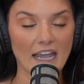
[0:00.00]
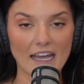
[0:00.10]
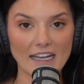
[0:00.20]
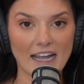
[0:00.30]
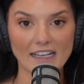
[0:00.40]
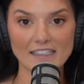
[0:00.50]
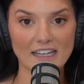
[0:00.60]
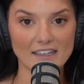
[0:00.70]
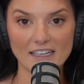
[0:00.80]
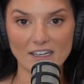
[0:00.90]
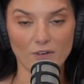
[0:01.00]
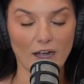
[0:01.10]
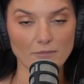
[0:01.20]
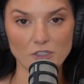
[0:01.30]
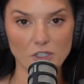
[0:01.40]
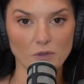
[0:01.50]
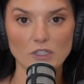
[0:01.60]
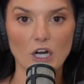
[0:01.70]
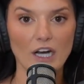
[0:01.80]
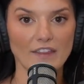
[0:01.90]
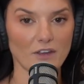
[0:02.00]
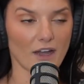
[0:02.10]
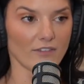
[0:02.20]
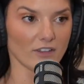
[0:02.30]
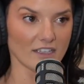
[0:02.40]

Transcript: And again, Santino, I'm so sorry that you have to